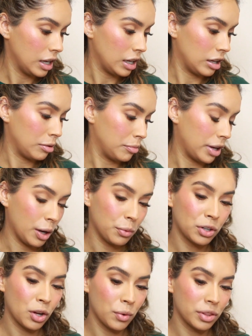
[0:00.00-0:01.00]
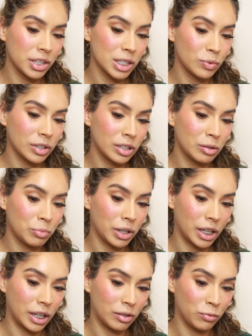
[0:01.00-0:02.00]
I would go with this one,
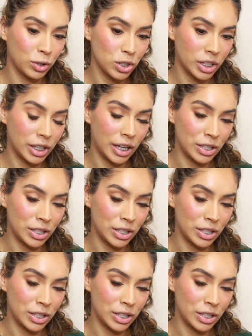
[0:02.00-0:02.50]
but unfortunately,